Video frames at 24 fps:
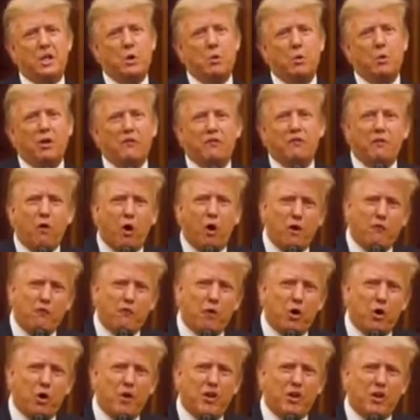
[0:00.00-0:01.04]
We fought
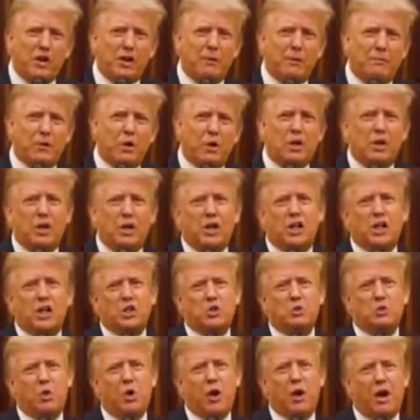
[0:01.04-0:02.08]
for the
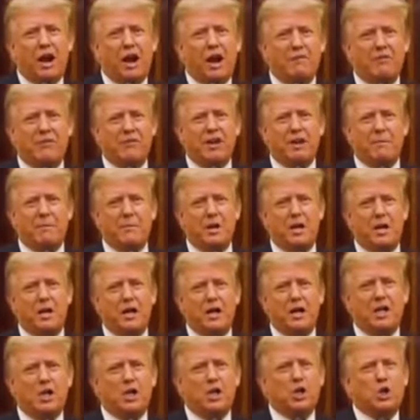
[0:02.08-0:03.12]
communities where every
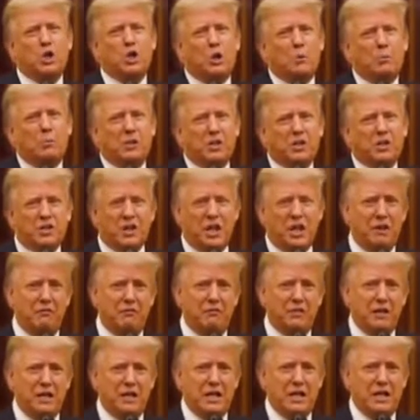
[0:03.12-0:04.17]
American could be
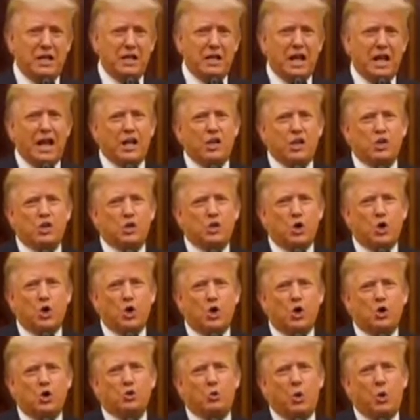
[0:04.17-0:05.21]
safe and
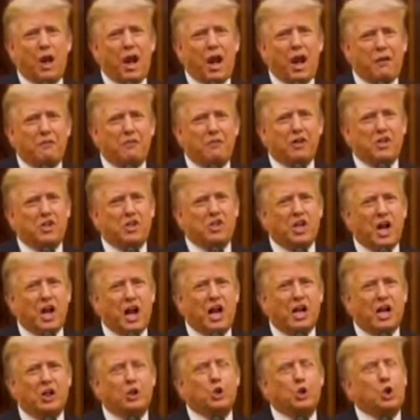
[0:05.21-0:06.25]
schools where every
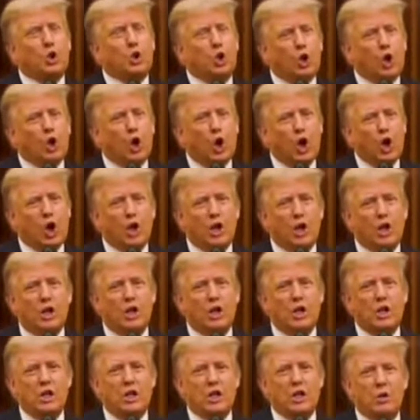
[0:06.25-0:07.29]
child could learn.
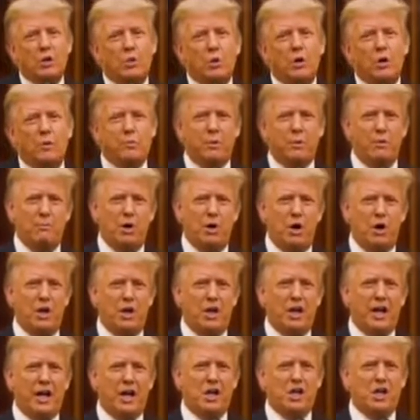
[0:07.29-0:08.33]
We
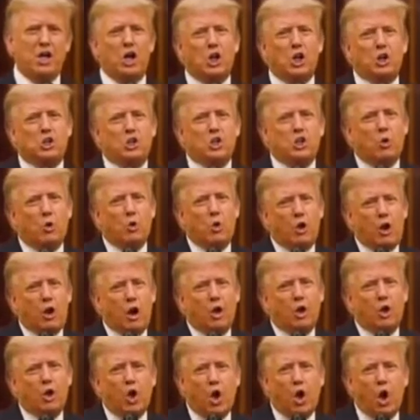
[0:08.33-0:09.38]
promoted a culture where
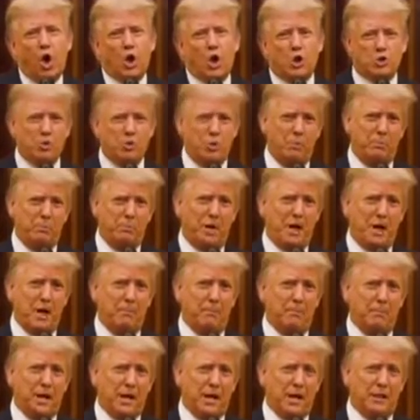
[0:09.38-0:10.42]
our laws would be
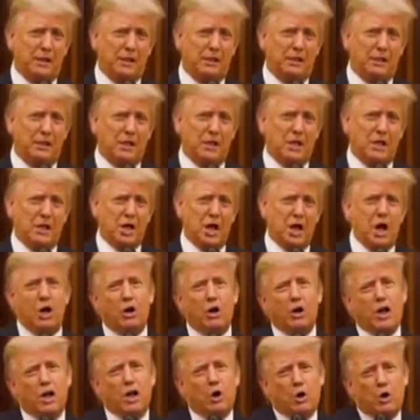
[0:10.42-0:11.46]
upheld,
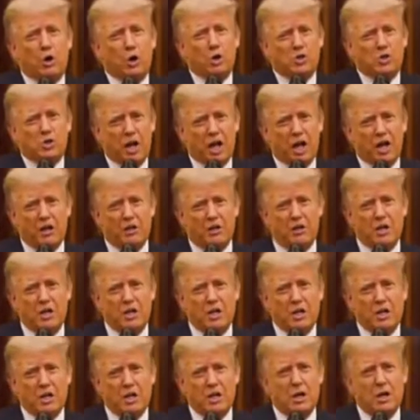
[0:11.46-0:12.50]
our heroes honored,
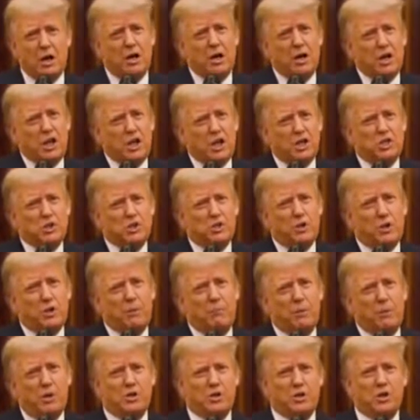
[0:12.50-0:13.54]
our history
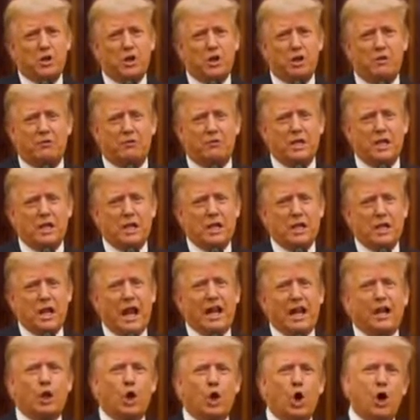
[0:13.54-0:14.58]
preserved,
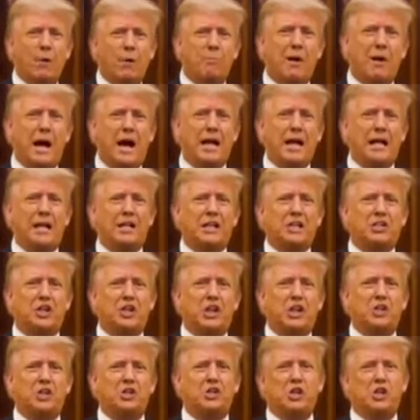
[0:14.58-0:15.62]
and law-abiding
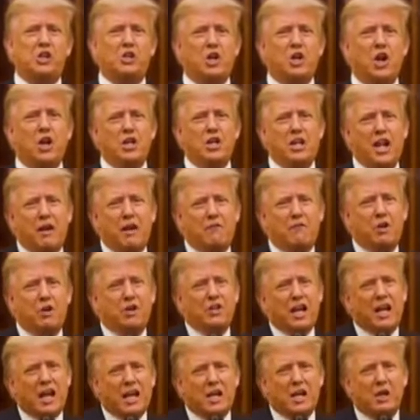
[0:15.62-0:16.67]
citizens are never
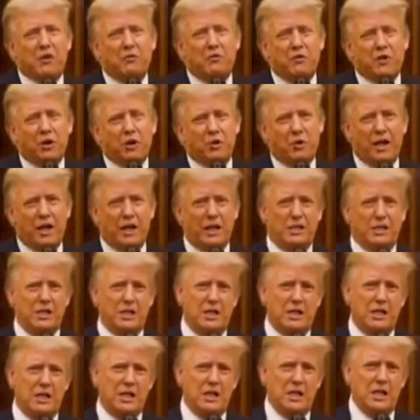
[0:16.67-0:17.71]
taken for
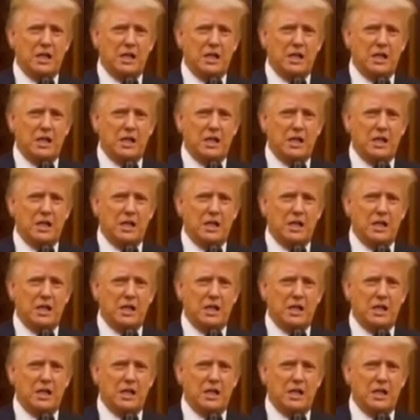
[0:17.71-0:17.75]
granted.